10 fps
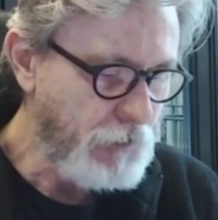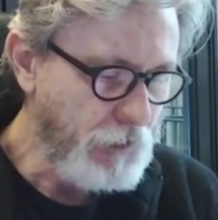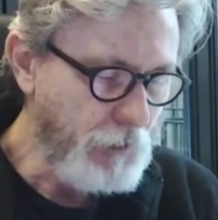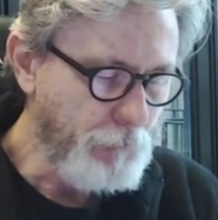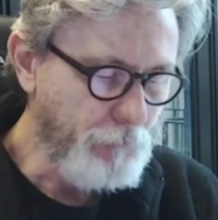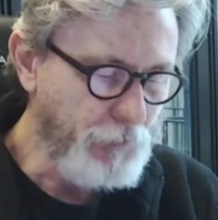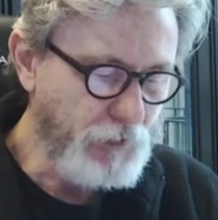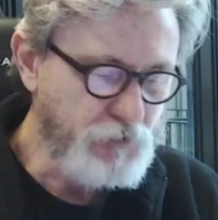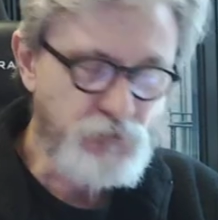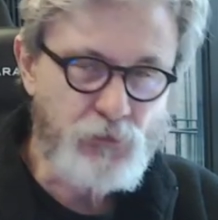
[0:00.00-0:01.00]
Um, but
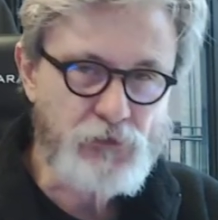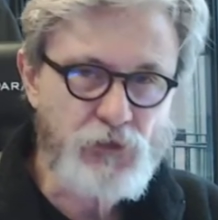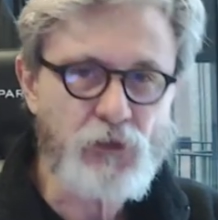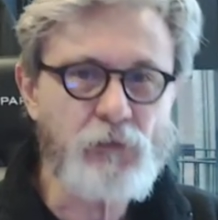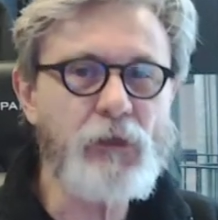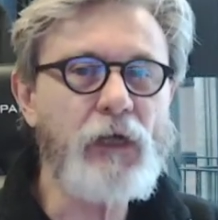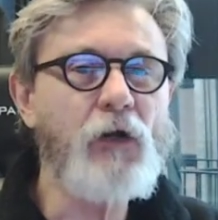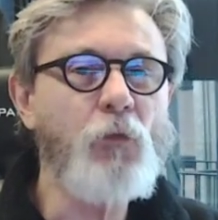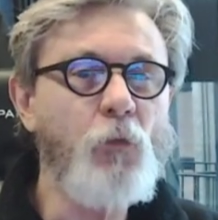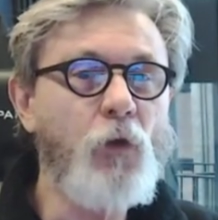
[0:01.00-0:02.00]
I just want to talk
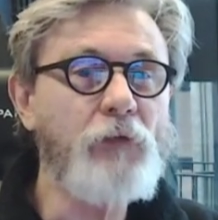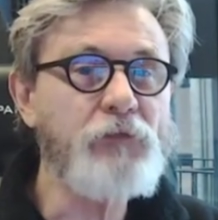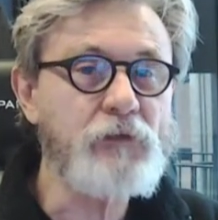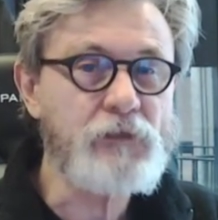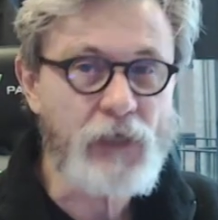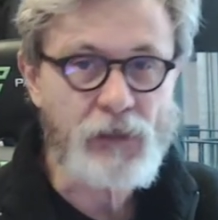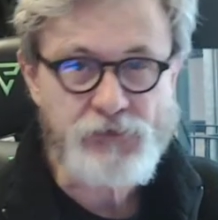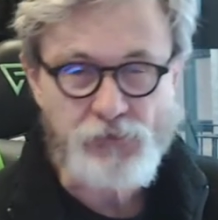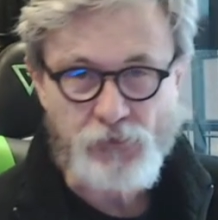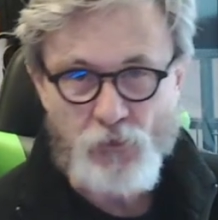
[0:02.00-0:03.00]
about what the
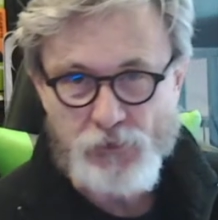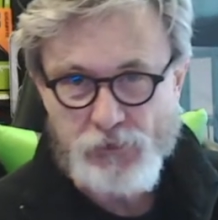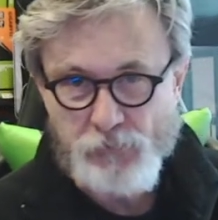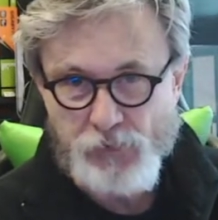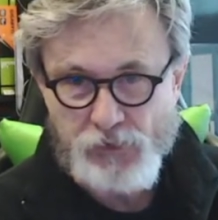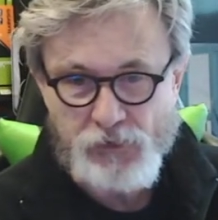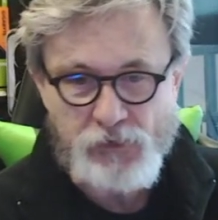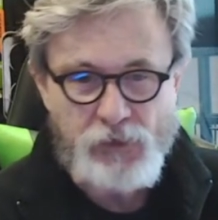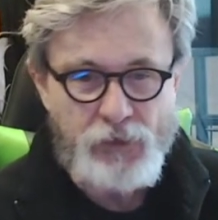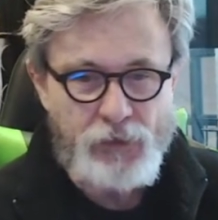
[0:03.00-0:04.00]
tasks are going to be
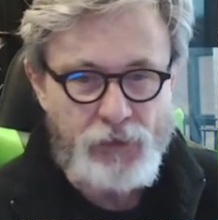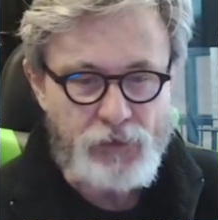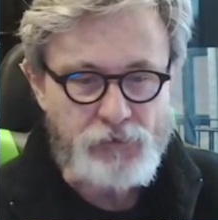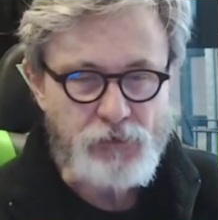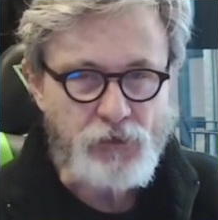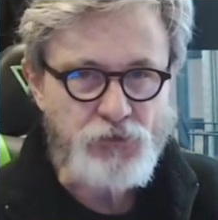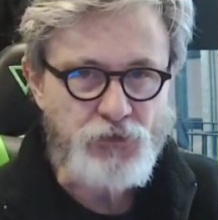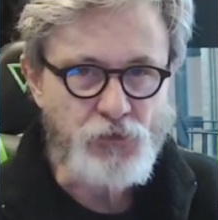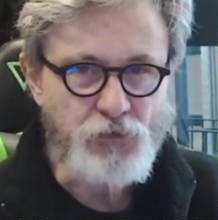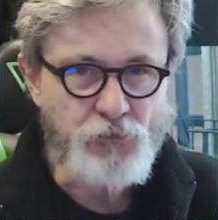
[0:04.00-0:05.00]
and uh,
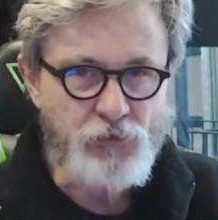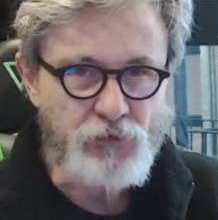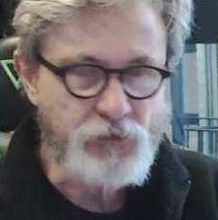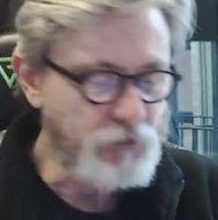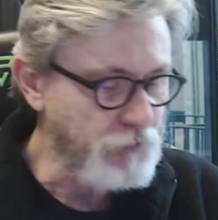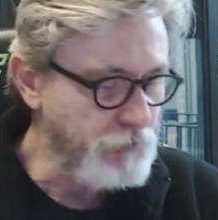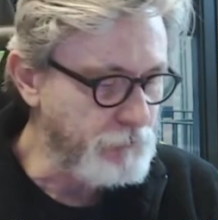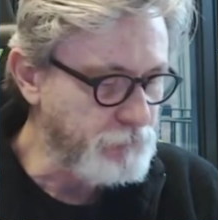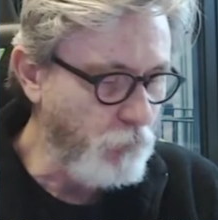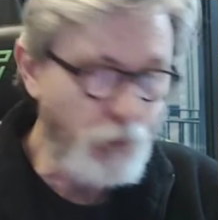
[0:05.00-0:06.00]
show you the
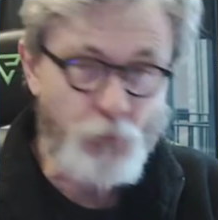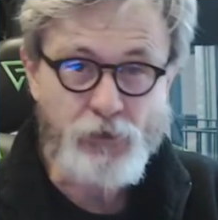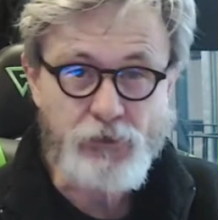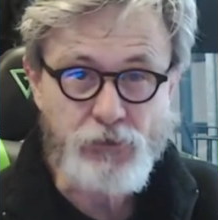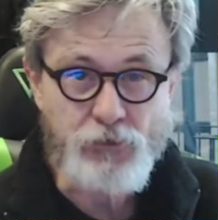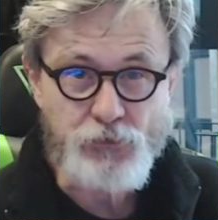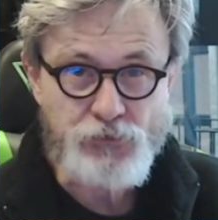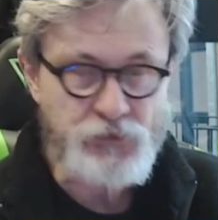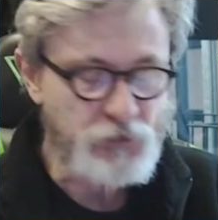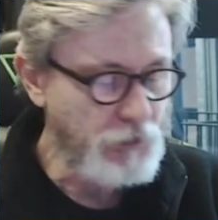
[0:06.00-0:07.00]
um, what we're going to
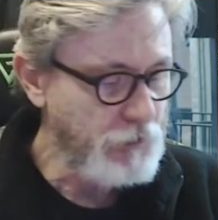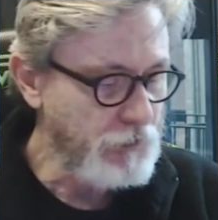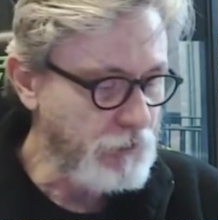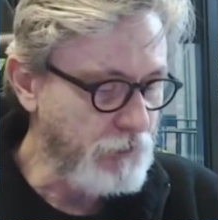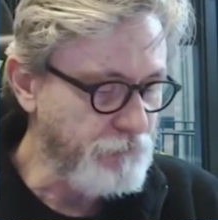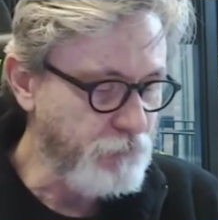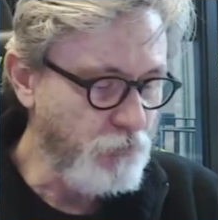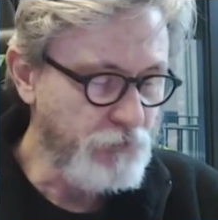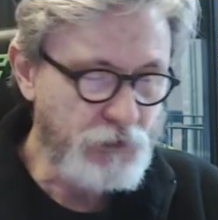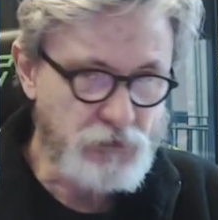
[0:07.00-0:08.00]
use uh,
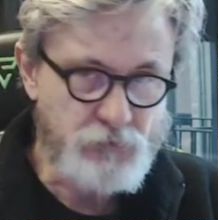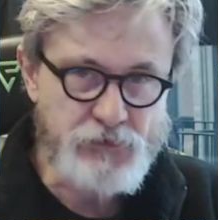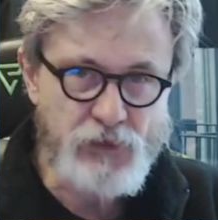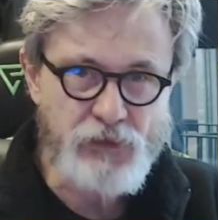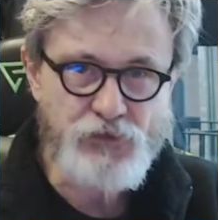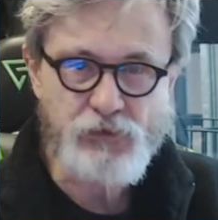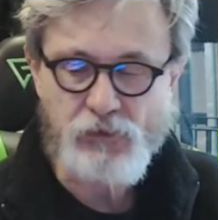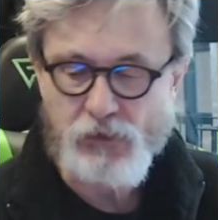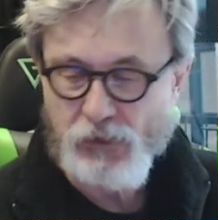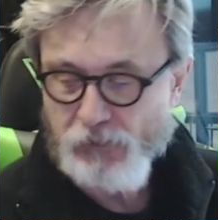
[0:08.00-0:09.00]
for the customization
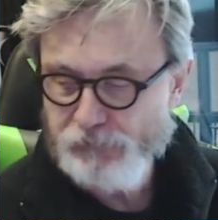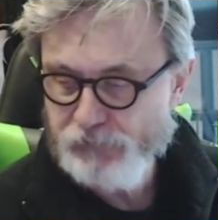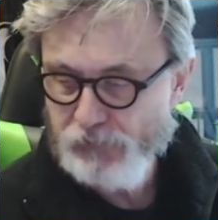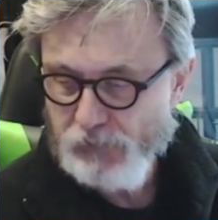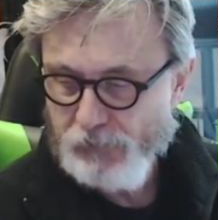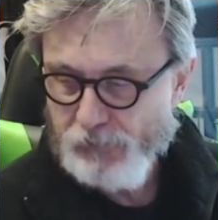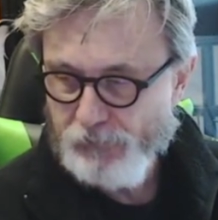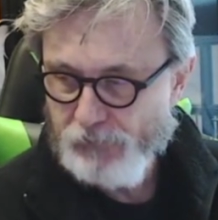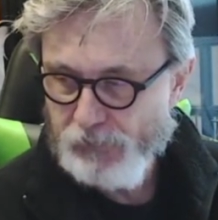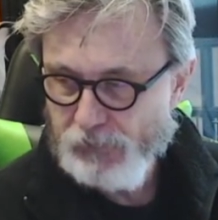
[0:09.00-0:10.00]
of
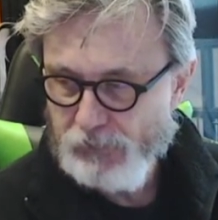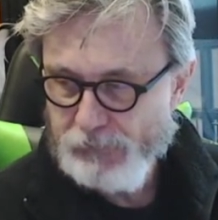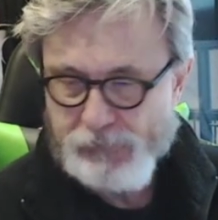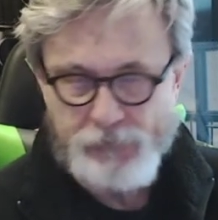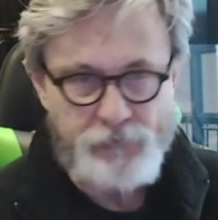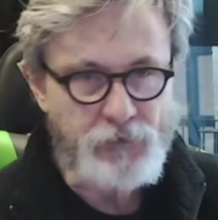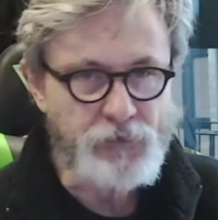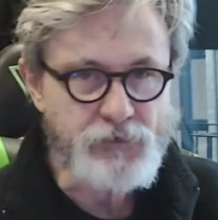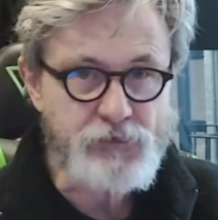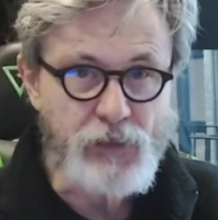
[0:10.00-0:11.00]
the
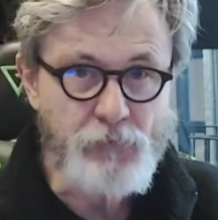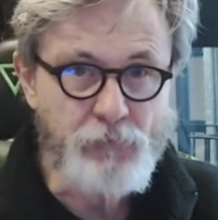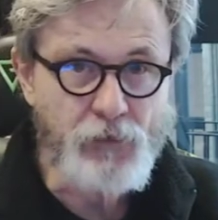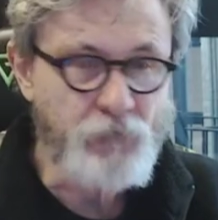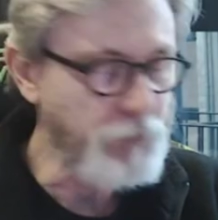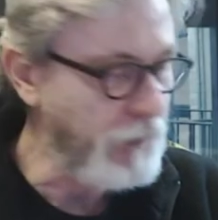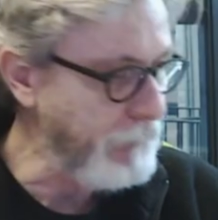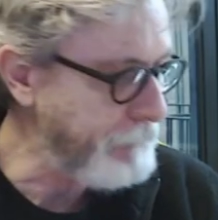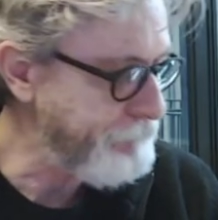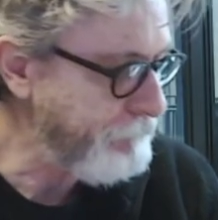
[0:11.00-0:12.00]
the stem of the
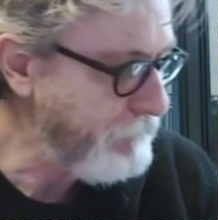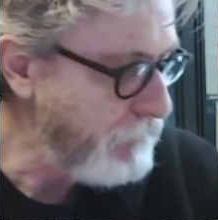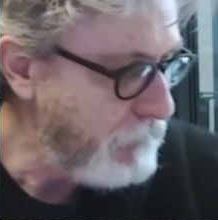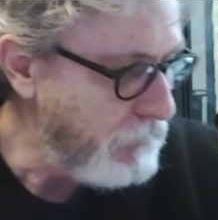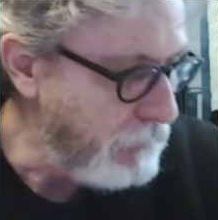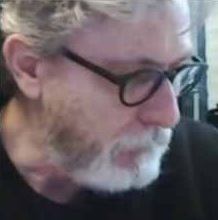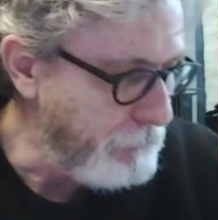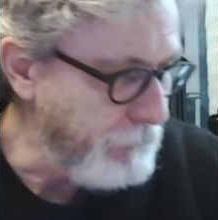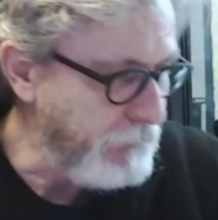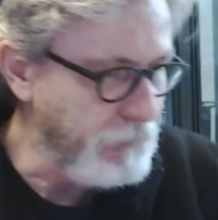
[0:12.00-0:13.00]
bike.
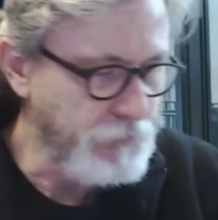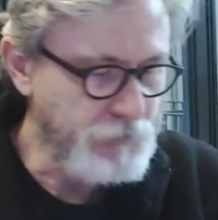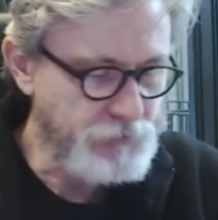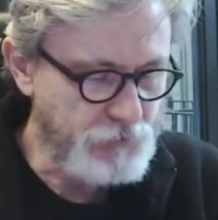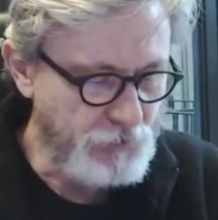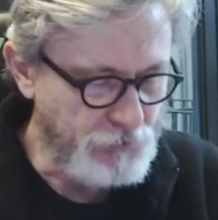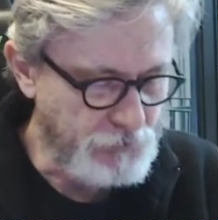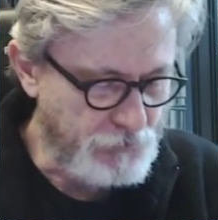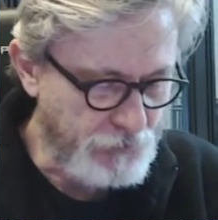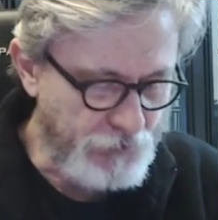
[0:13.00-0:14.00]
Um, it is a
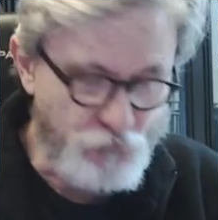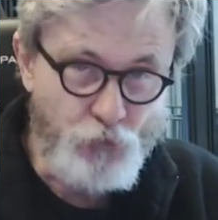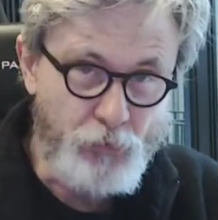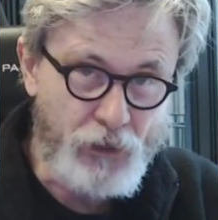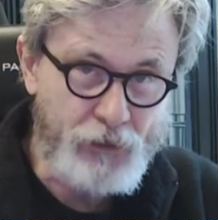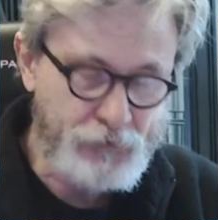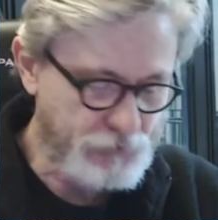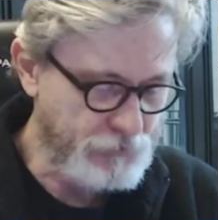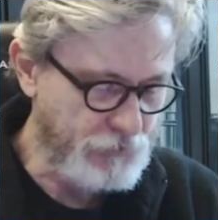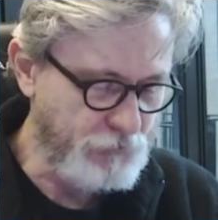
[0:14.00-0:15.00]
uh, aero bike,
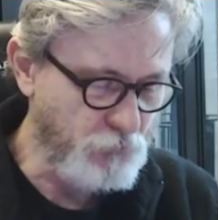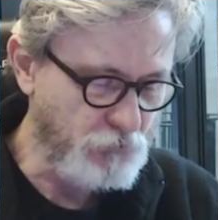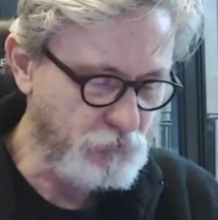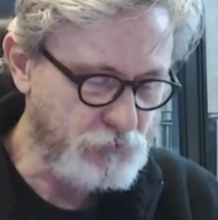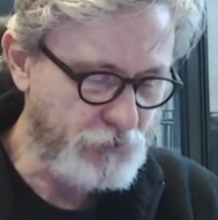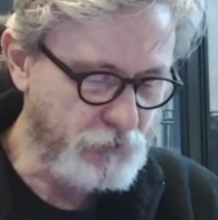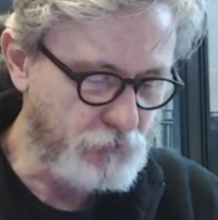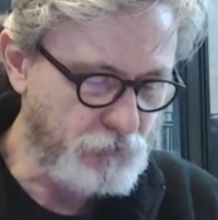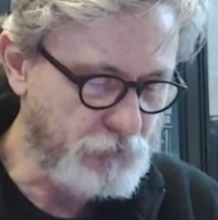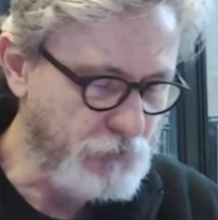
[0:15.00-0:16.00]
and we'll take a
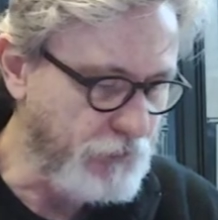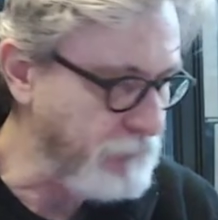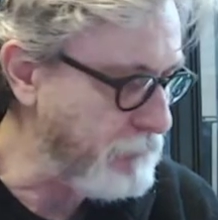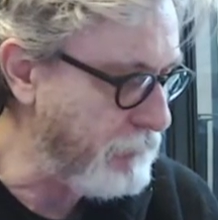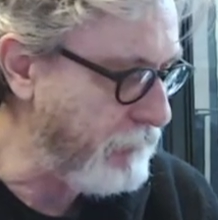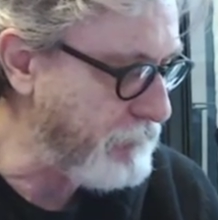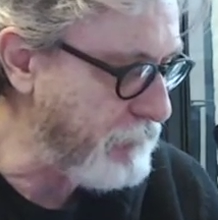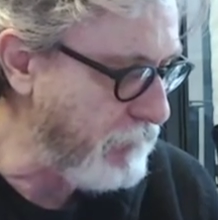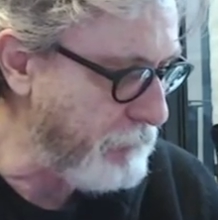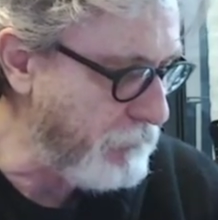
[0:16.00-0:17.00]
look at that uh, as
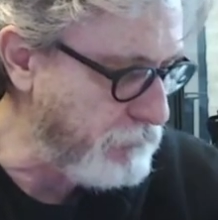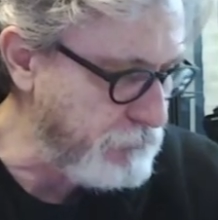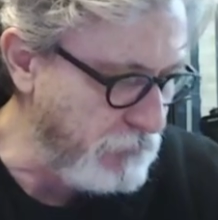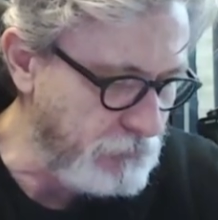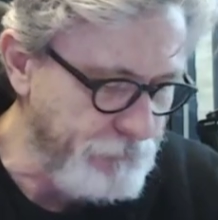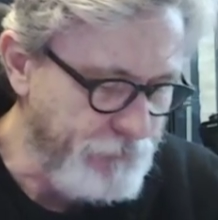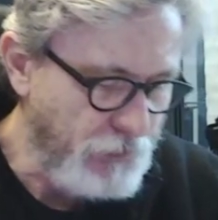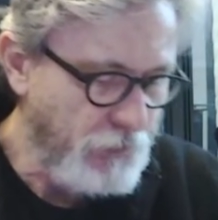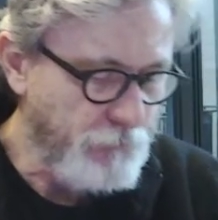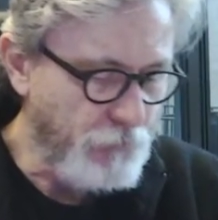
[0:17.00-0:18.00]
time goes on.
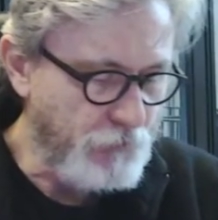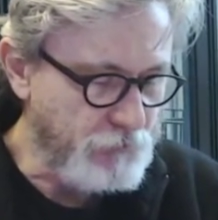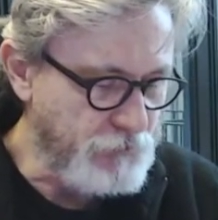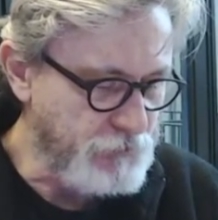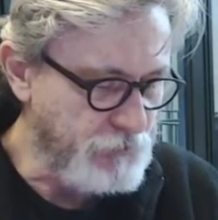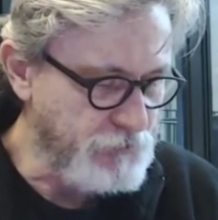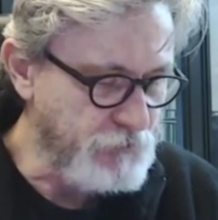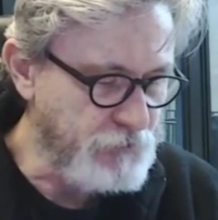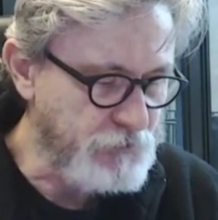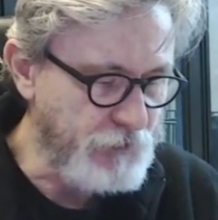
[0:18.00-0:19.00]
But this is
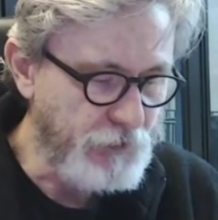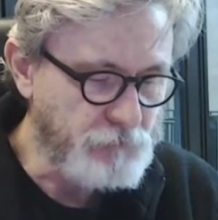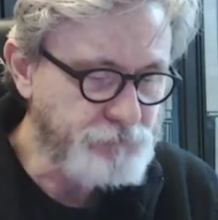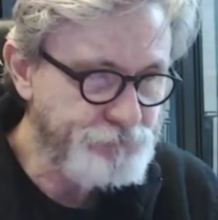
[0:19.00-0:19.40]
the stem.